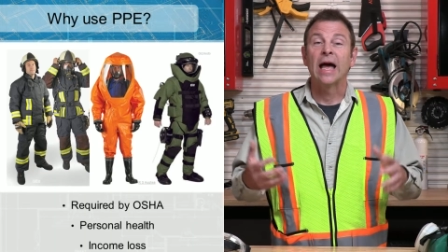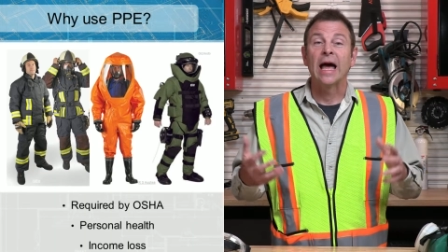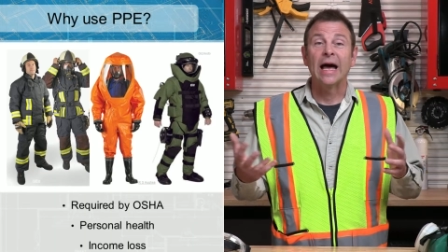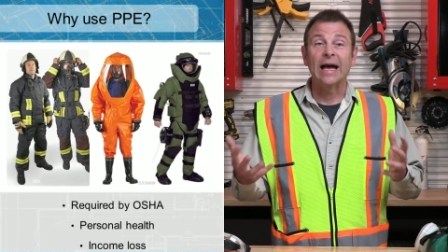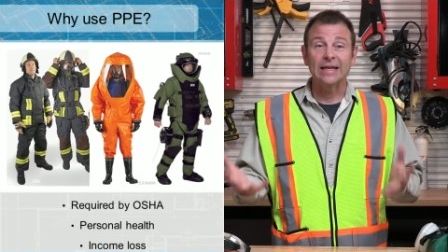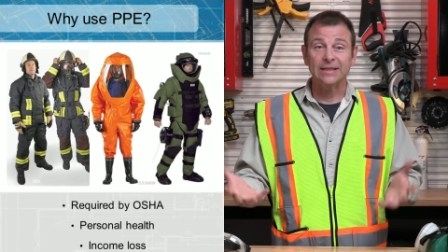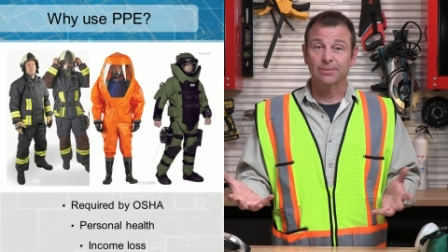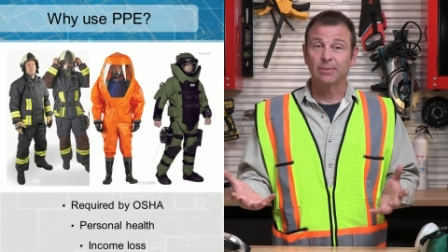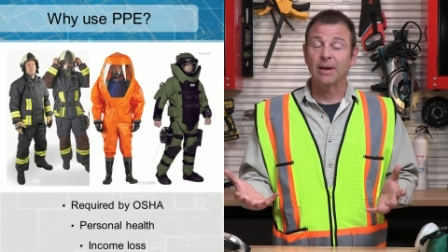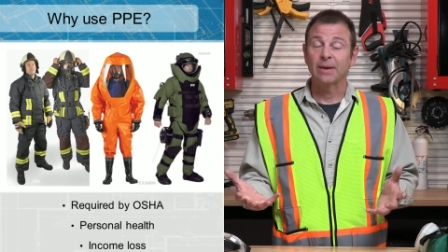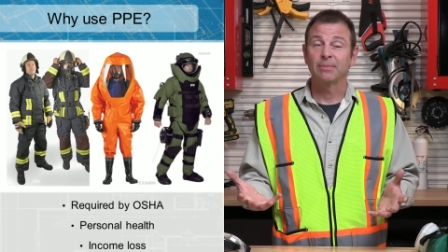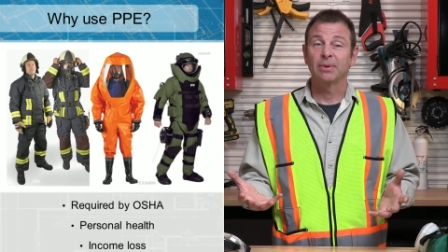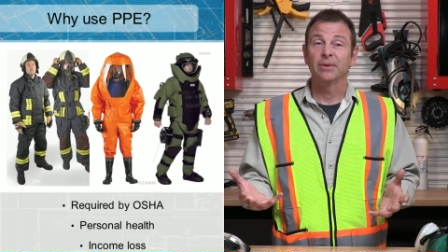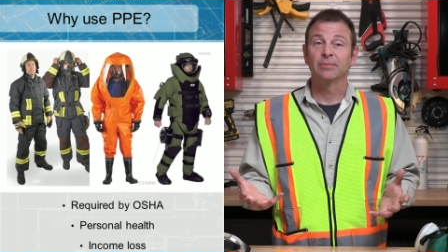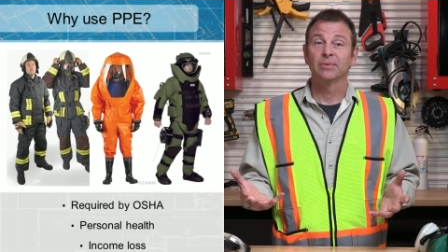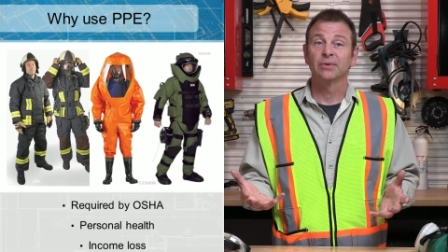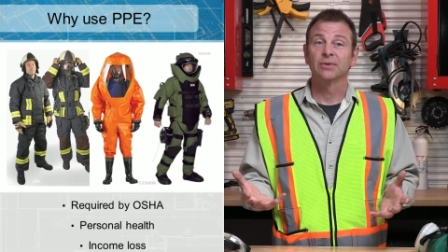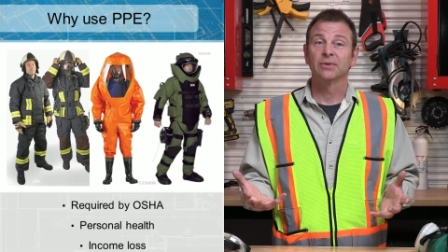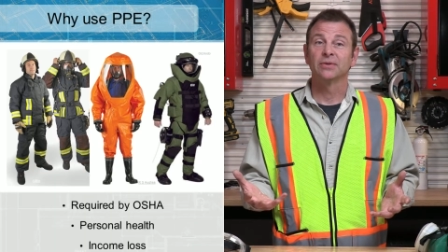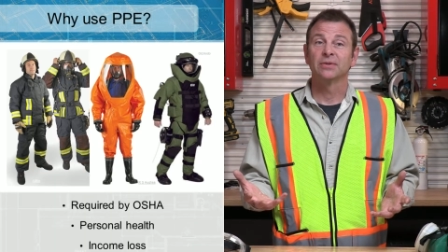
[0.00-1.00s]
hazmat
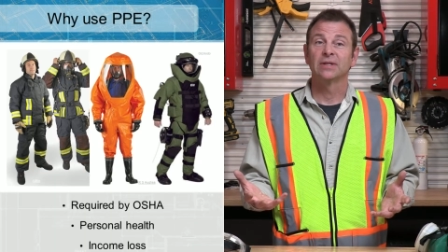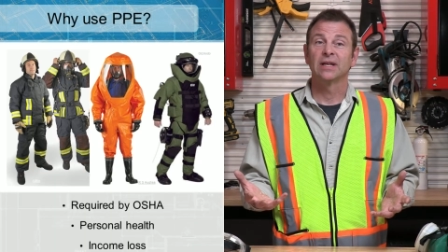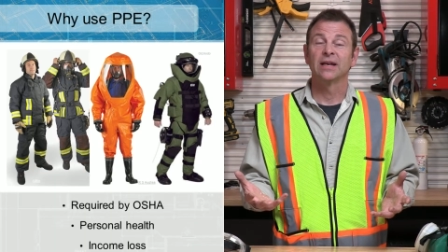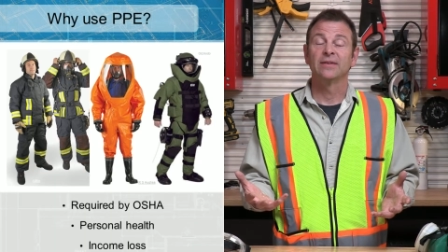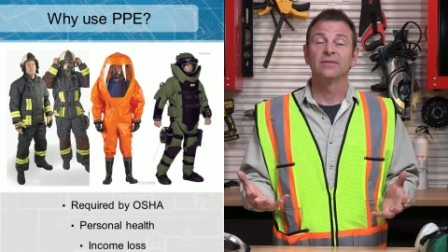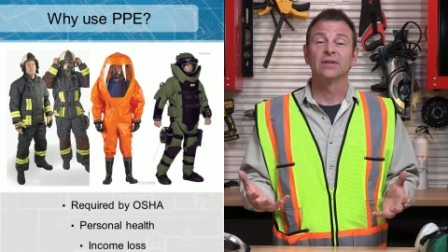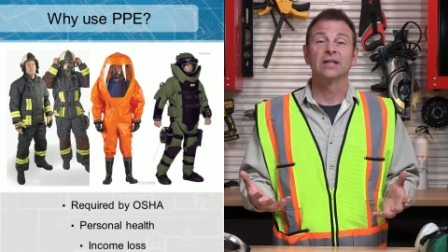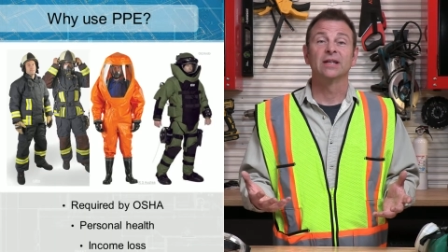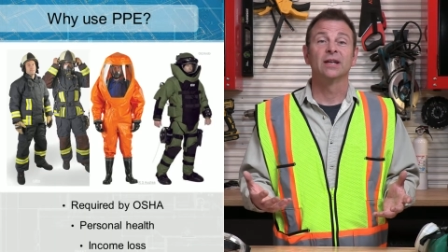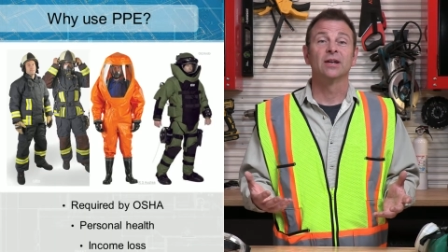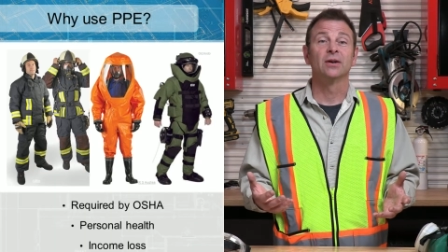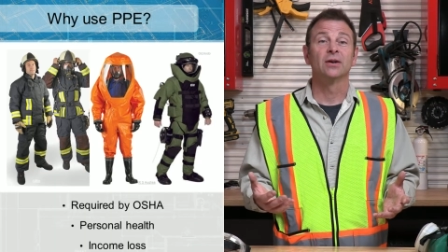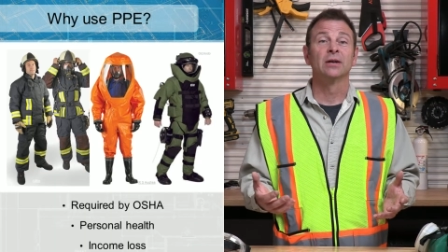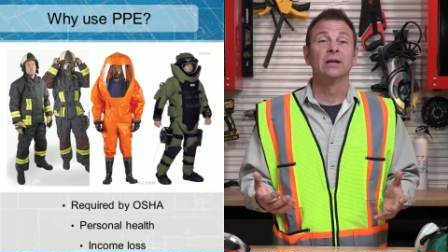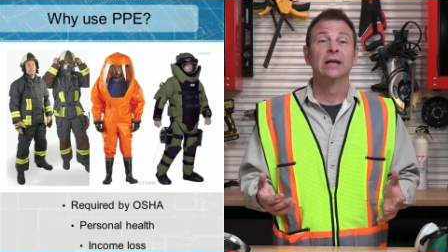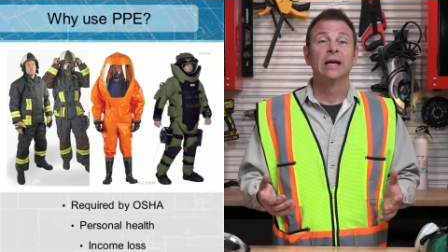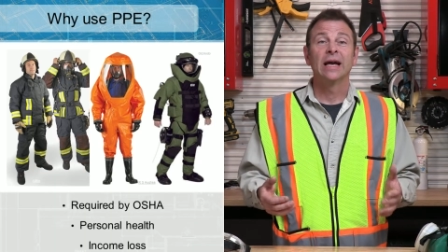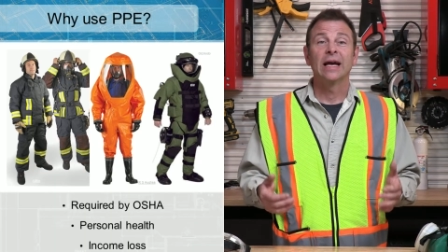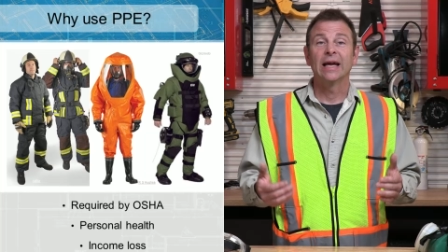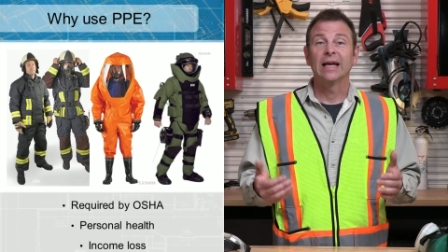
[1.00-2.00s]
people use safety gear,
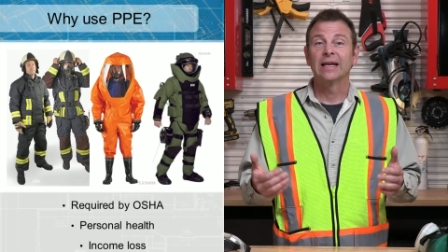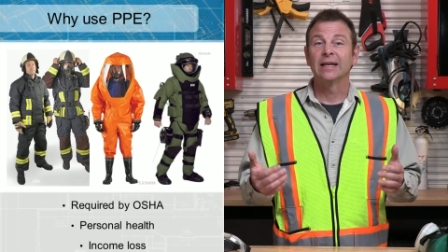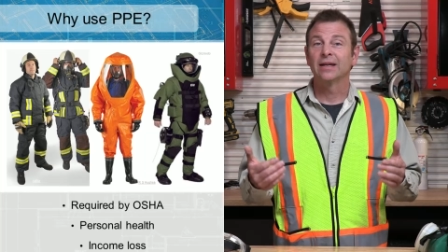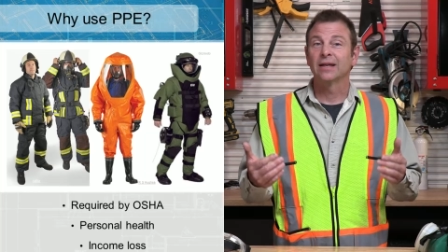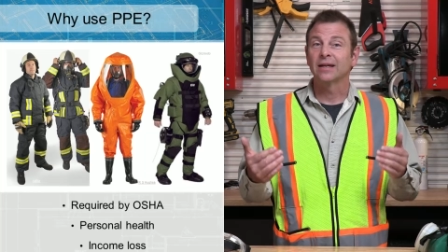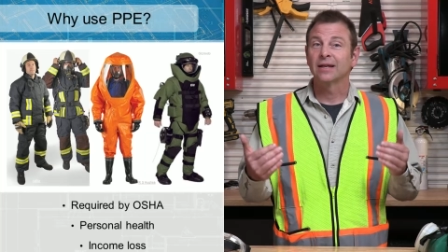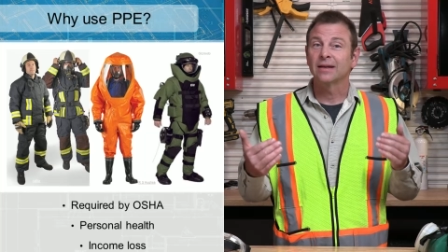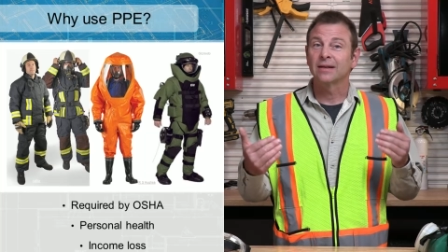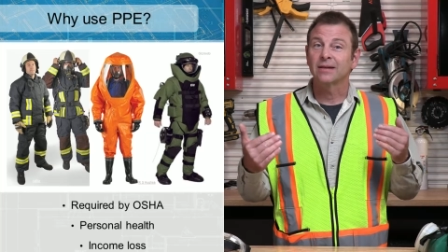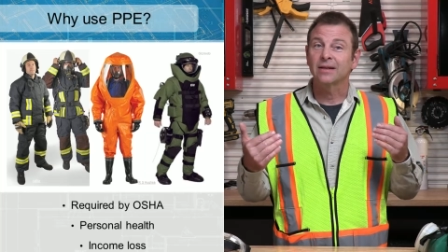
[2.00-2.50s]
and